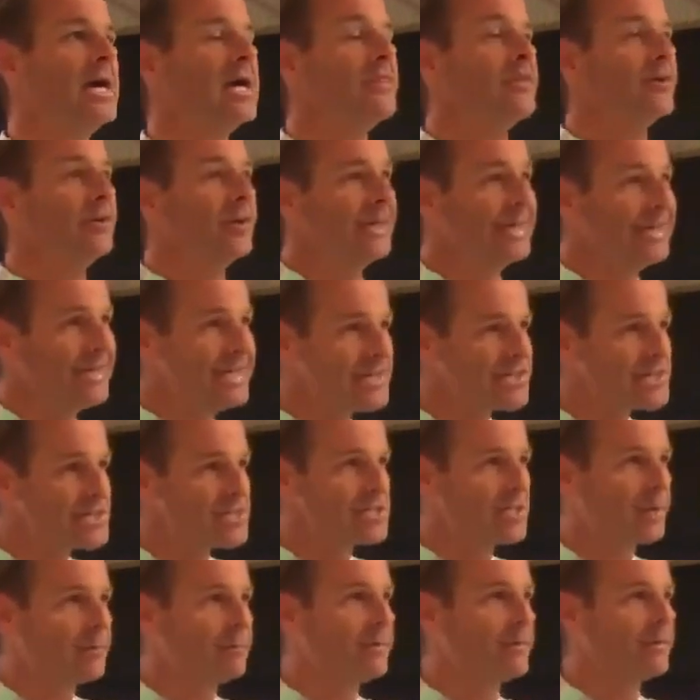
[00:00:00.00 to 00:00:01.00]
There is
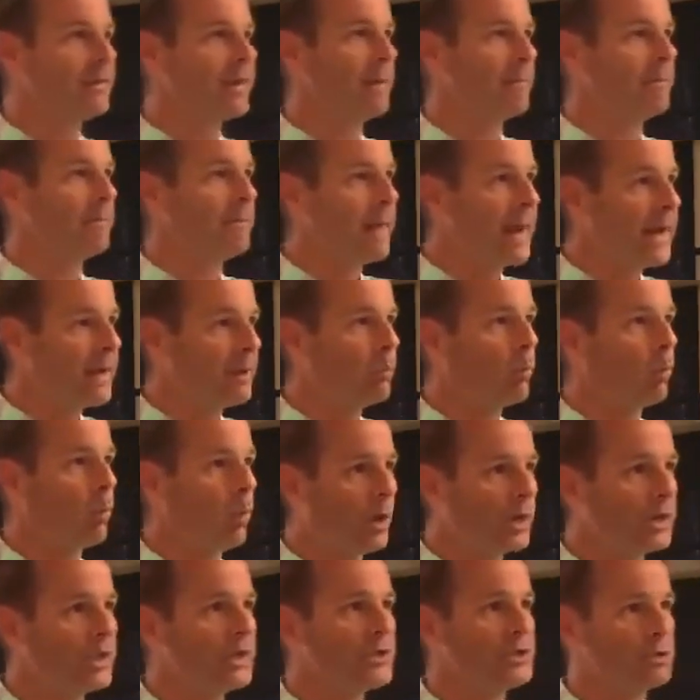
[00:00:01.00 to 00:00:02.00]
something that might
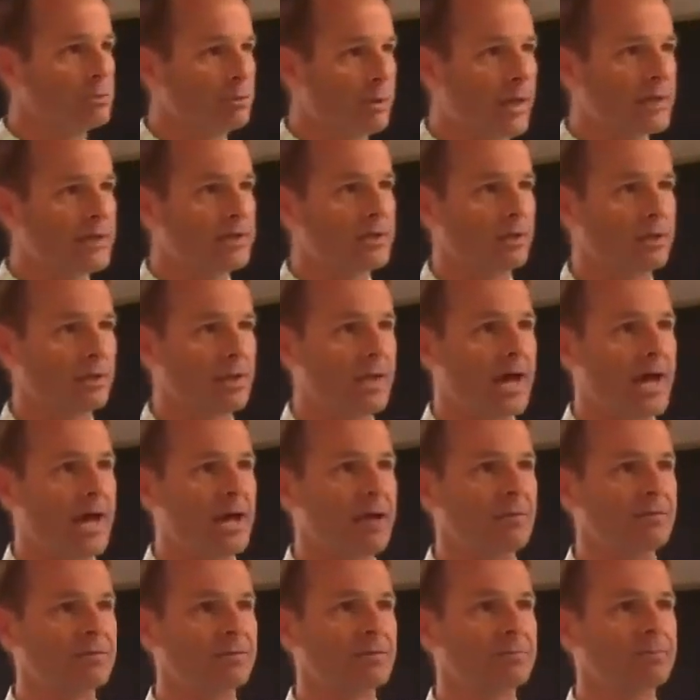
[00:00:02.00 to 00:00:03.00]
want to direct your
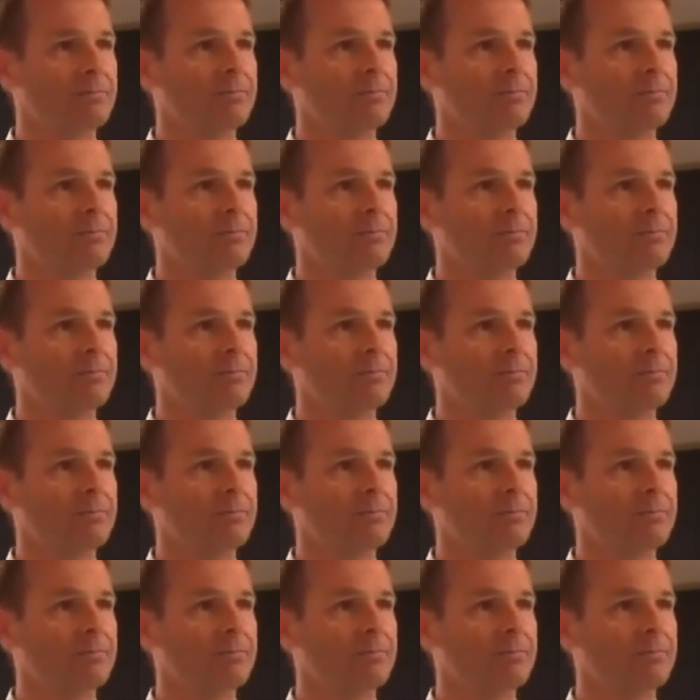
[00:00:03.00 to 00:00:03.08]
life.